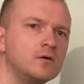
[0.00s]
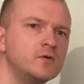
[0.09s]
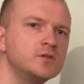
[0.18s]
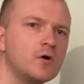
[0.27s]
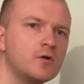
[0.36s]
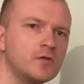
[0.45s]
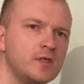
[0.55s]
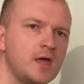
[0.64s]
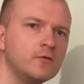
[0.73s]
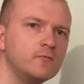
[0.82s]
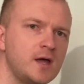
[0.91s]
return on
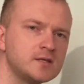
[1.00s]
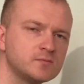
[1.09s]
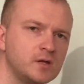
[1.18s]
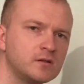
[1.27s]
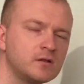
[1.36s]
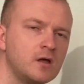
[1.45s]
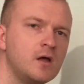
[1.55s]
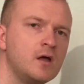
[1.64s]
their investment,